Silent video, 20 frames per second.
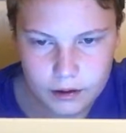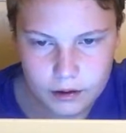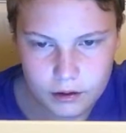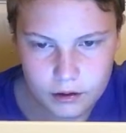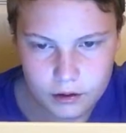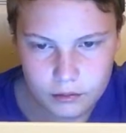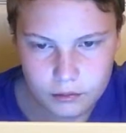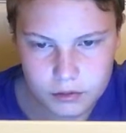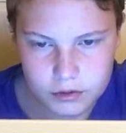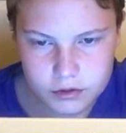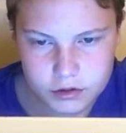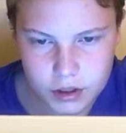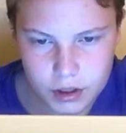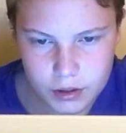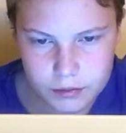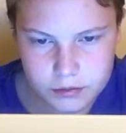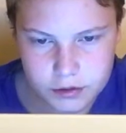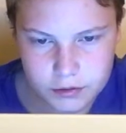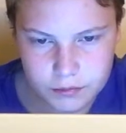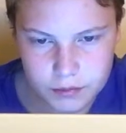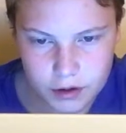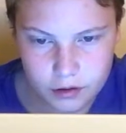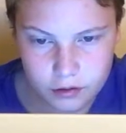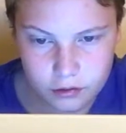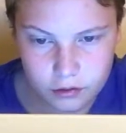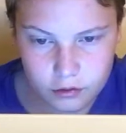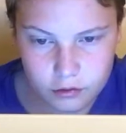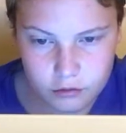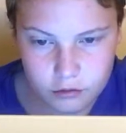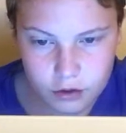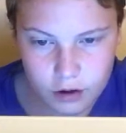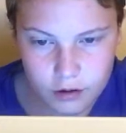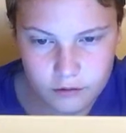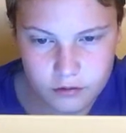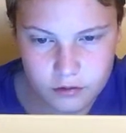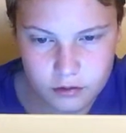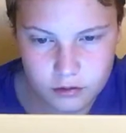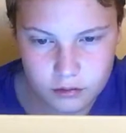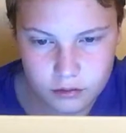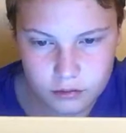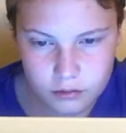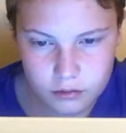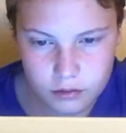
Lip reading: Which option best describes you?